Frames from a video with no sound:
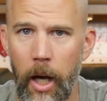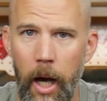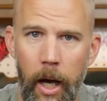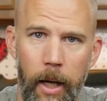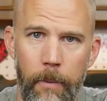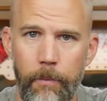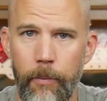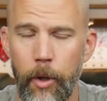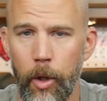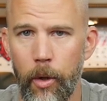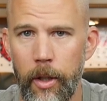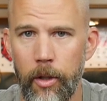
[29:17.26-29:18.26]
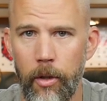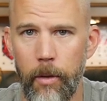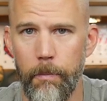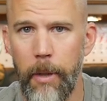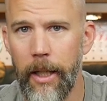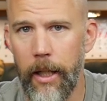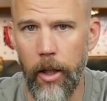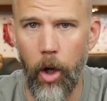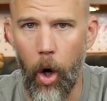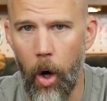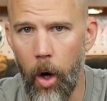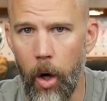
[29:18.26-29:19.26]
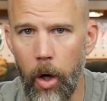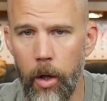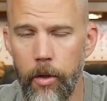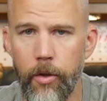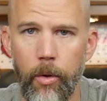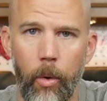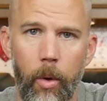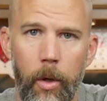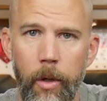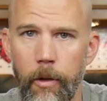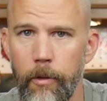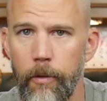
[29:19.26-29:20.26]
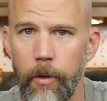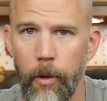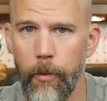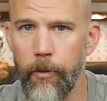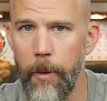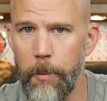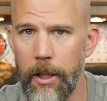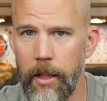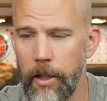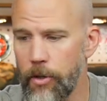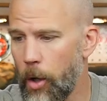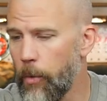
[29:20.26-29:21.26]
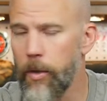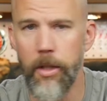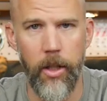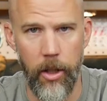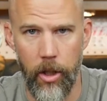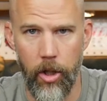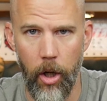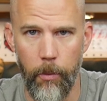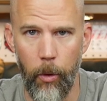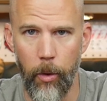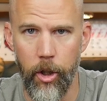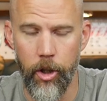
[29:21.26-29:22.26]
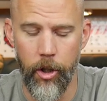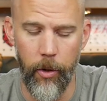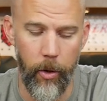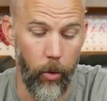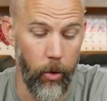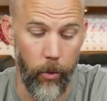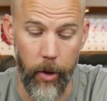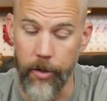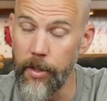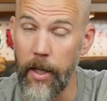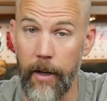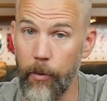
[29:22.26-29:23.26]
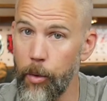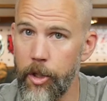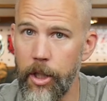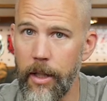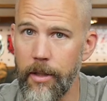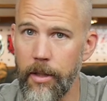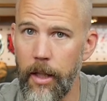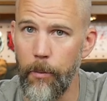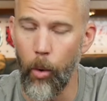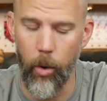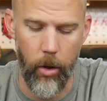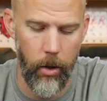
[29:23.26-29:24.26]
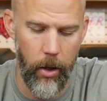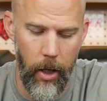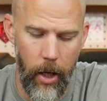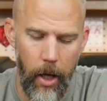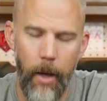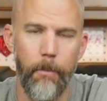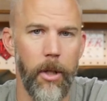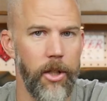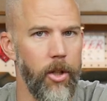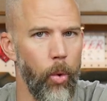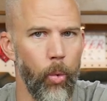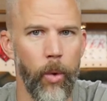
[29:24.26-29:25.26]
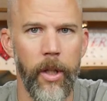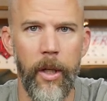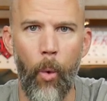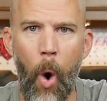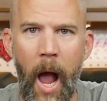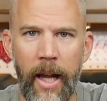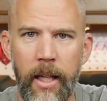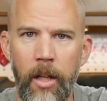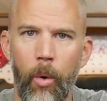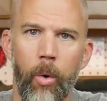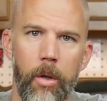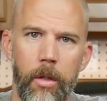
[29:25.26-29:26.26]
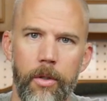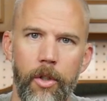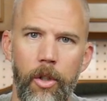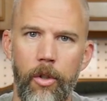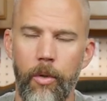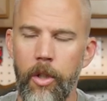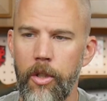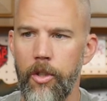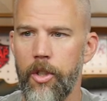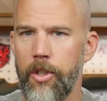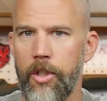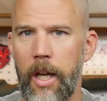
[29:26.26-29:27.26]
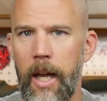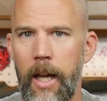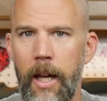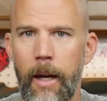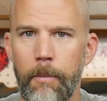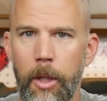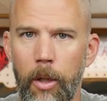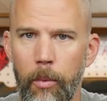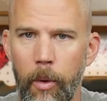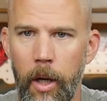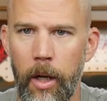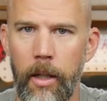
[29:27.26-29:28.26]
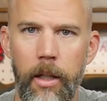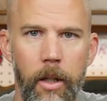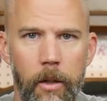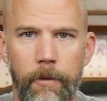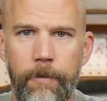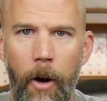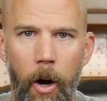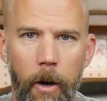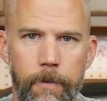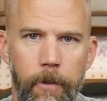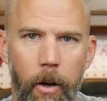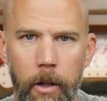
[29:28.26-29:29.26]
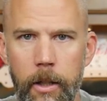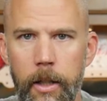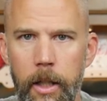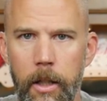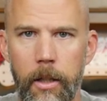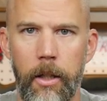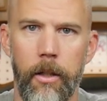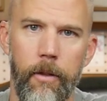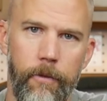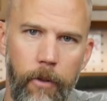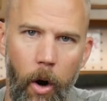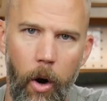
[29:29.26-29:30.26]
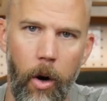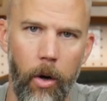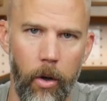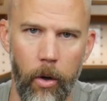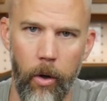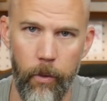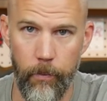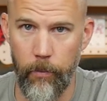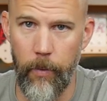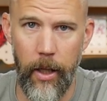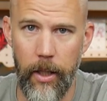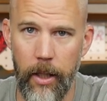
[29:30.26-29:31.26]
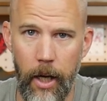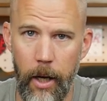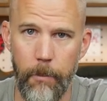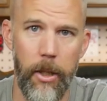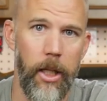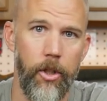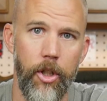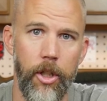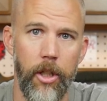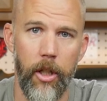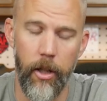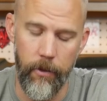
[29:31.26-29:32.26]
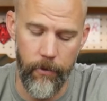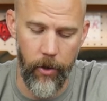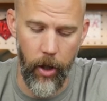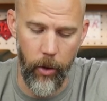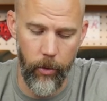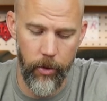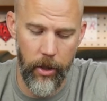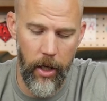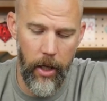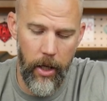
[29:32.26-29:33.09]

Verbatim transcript: um, you're either picking cards or you're, you're flipping things over to determine what your shooting order was. Everyone shot the same order, but it's a really wacky order. So you couldn't just say, I'm going to run near to far, far to near, near to far, or any combination of those.